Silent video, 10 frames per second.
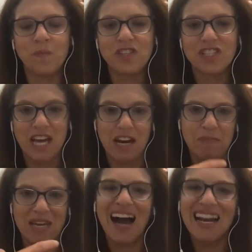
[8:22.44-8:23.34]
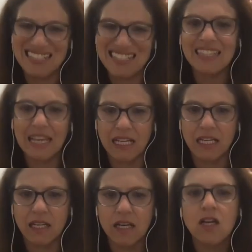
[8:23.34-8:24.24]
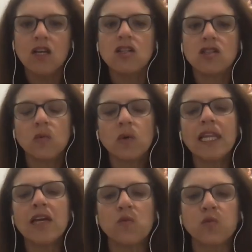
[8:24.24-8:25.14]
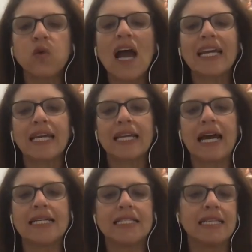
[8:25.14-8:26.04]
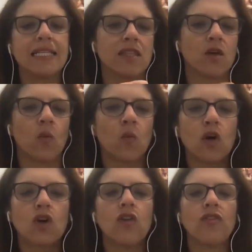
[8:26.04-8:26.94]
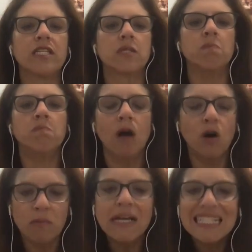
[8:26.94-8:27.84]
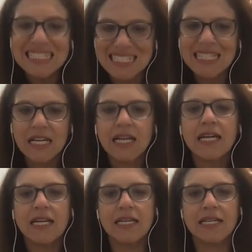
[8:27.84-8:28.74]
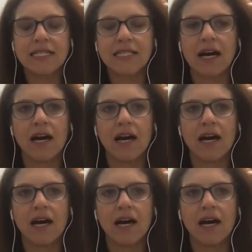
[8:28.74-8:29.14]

just kind of be isolated. So really recognizing that the world, this moment, is